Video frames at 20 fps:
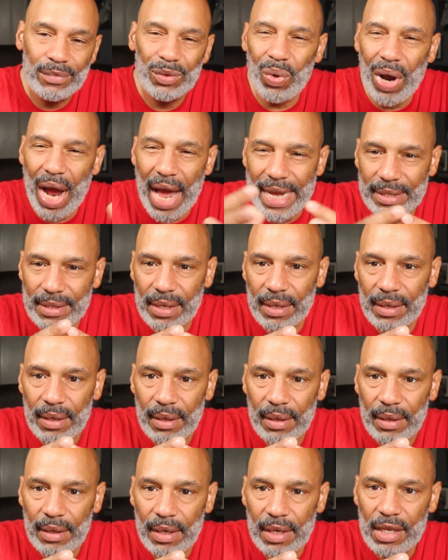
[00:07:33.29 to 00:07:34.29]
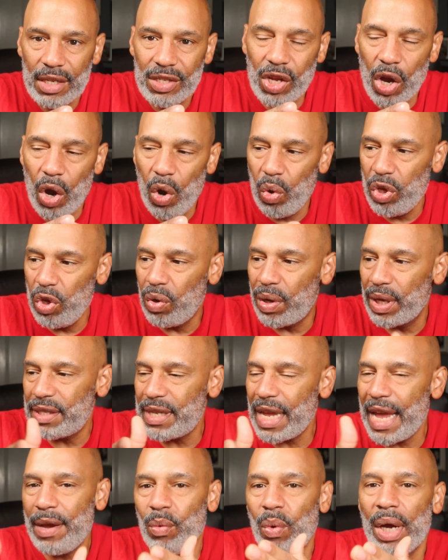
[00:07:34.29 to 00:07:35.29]
Right? So you can
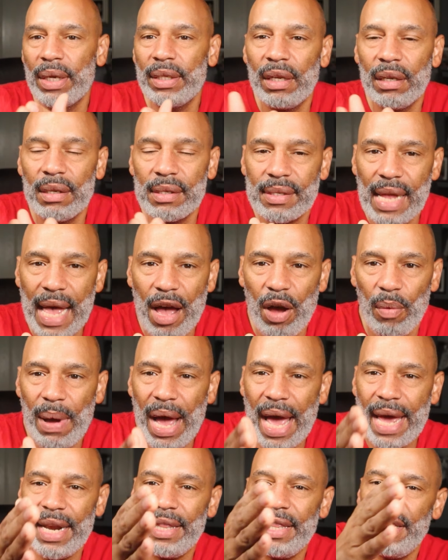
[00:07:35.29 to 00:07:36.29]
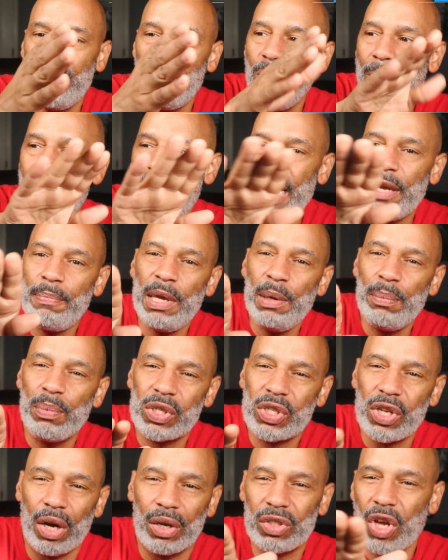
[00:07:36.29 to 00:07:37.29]
take one little soundbite and then you make people
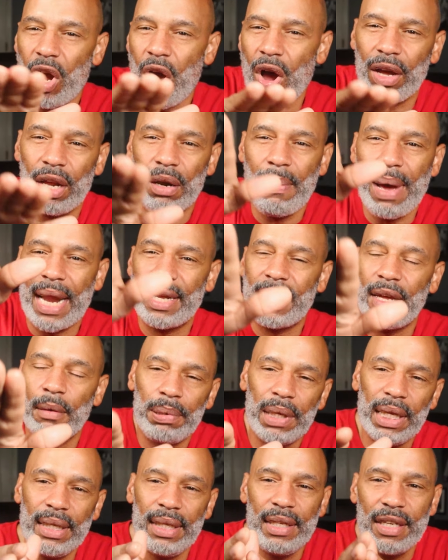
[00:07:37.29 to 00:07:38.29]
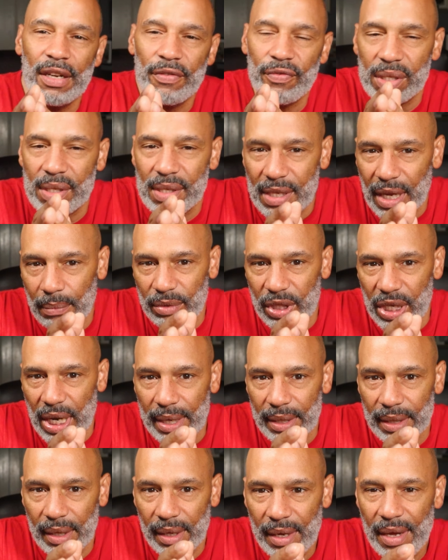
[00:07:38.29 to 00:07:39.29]
start talking about a completely different
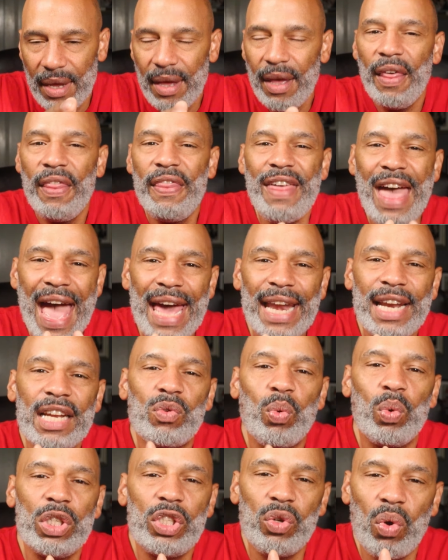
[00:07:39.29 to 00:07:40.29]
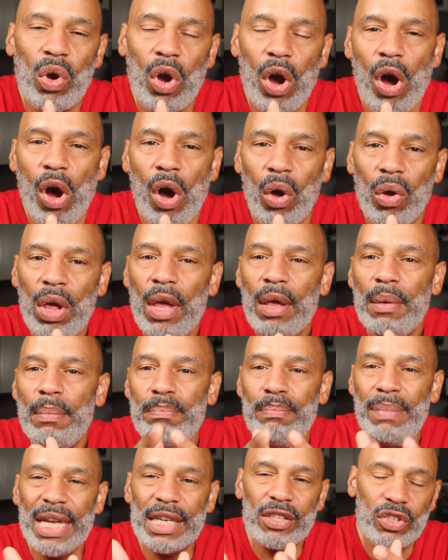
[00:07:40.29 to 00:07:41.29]
subject. That is what you call
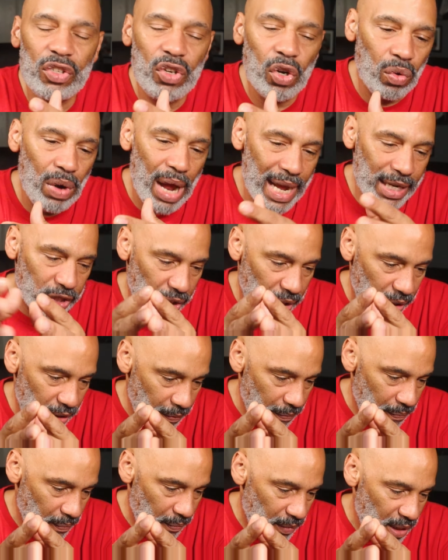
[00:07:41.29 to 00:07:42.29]
misdirection.